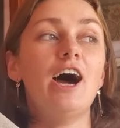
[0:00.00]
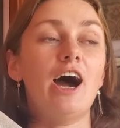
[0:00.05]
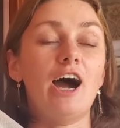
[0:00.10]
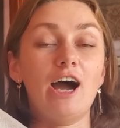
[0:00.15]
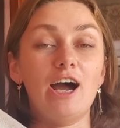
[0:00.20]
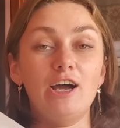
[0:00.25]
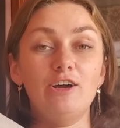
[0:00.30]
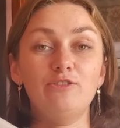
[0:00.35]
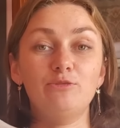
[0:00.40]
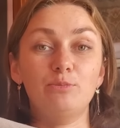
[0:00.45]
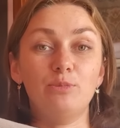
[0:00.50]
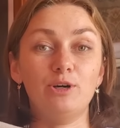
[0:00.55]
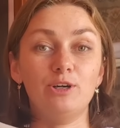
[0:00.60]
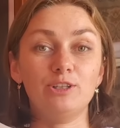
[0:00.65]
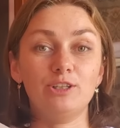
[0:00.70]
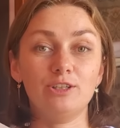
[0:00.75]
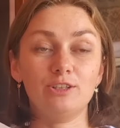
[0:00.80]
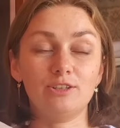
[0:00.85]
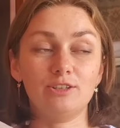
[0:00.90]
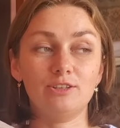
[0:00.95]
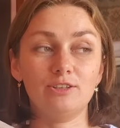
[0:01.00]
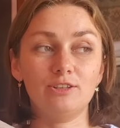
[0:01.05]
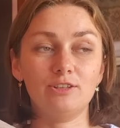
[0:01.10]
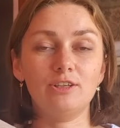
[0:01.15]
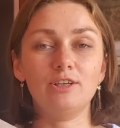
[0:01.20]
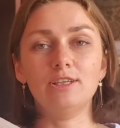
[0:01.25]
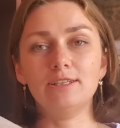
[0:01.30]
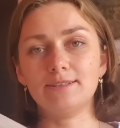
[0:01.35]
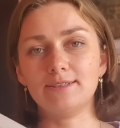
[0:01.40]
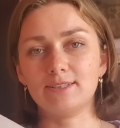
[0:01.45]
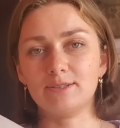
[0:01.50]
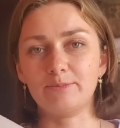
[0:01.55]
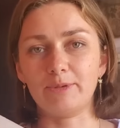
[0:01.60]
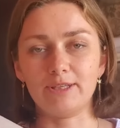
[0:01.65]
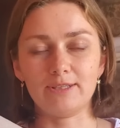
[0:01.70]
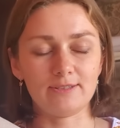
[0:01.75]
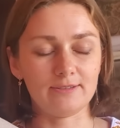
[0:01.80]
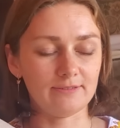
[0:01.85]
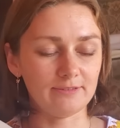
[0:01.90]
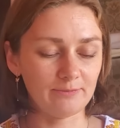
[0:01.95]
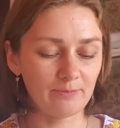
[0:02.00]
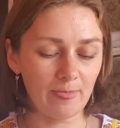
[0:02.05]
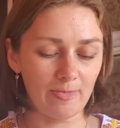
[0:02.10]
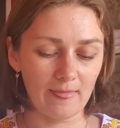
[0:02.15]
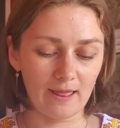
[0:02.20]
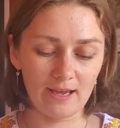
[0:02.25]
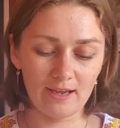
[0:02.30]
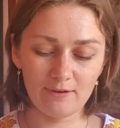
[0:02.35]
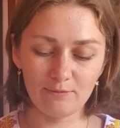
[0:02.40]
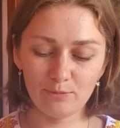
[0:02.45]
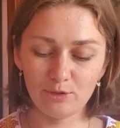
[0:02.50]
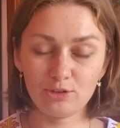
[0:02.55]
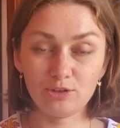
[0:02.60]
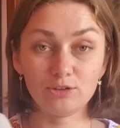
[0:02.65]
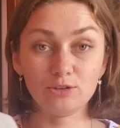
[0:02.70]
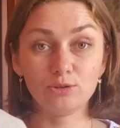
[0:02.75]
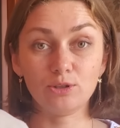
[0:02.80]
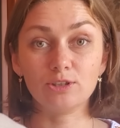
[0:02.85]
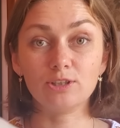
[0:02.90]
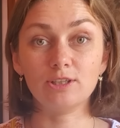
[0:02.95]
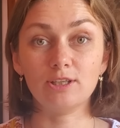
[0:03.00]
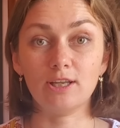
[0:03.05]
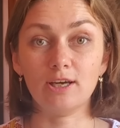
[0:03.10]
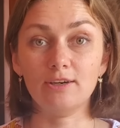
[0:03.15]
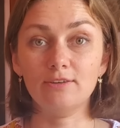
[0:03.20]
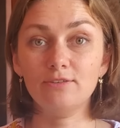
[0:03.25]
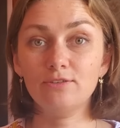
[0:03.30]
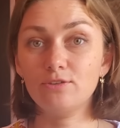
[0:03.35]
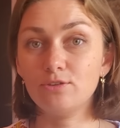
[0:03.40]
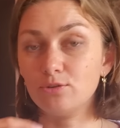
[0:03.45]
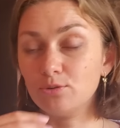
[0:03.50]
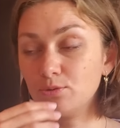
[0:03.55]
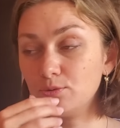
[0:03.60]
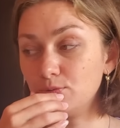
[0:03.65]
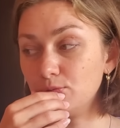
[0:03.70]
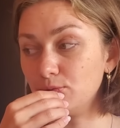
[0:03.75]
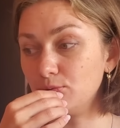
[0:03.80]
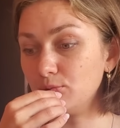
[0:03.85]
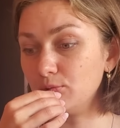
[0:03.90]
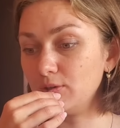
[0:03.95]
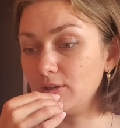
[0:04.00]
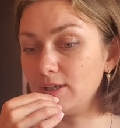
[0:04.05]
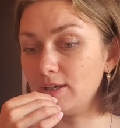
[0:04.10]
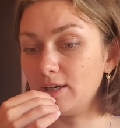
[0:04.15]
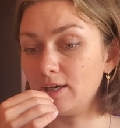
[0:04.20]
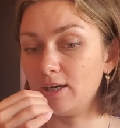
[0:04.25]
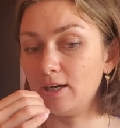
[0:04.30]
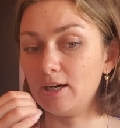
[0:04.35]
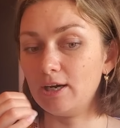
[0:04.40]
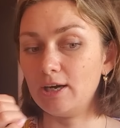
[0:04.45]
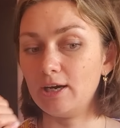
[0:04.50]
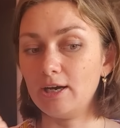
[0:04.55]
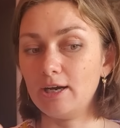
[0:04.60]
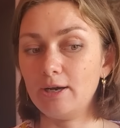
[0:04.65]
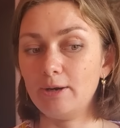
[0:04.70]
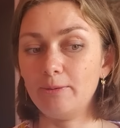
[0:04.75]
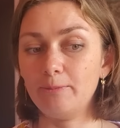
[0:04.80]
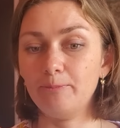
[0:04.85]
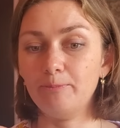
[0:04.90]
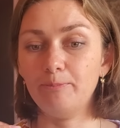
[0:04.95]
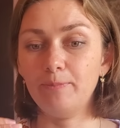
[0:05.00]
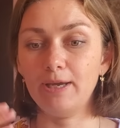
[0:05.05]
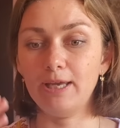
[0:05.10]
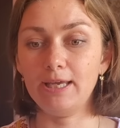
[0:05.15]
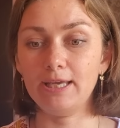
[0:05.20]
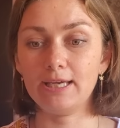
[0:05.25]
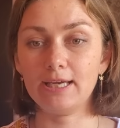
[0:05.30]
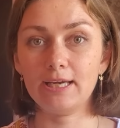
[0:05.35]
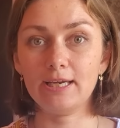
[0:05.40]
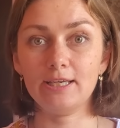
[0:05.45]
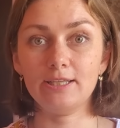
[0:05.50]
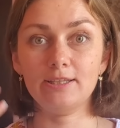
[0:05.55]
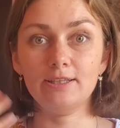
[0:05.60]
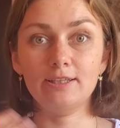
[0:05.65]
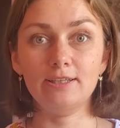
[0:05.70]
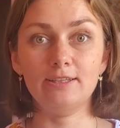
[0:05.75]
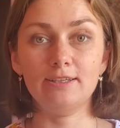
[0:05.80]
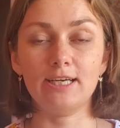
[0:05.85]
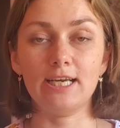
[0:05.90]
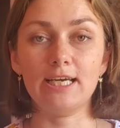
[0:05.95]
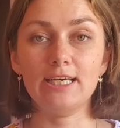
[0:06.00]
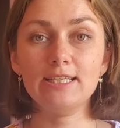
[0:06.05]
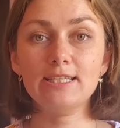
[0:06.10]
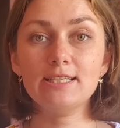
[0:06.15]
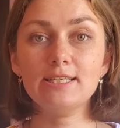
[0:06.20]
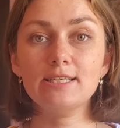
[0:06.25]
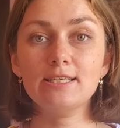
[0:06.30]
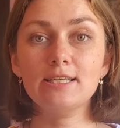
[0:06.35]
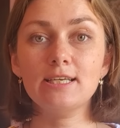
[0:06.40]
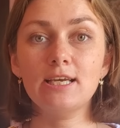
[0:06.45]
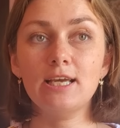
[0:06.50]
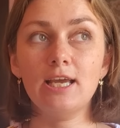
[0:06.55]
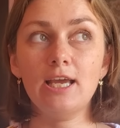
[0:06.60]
I bought it. It's expensive. I bought it long enough to make a dress,